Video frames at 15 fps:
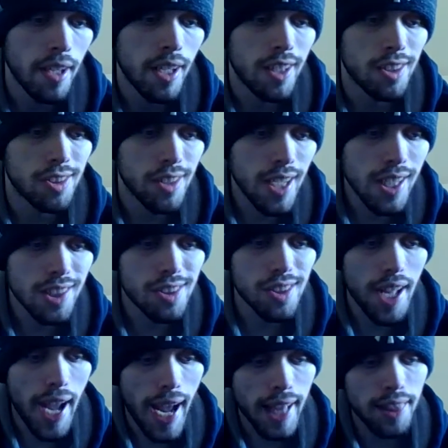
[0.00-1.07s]
Saints
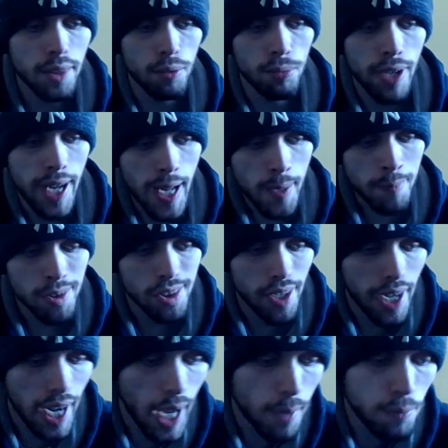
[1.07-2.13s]
at the Rams.
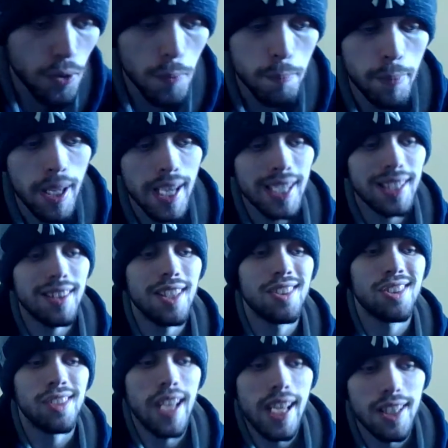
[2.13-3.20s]
I will pick the
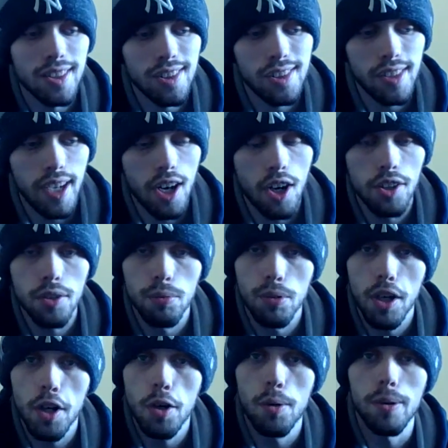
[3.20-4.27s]
Saints on the
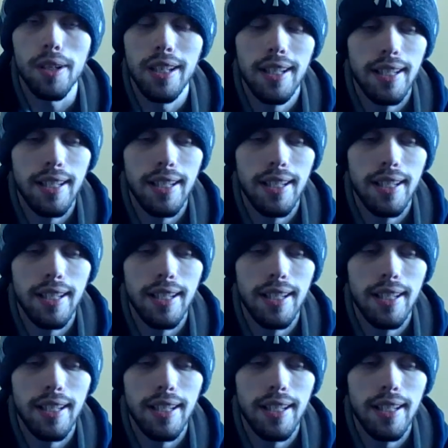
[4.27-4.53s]
road.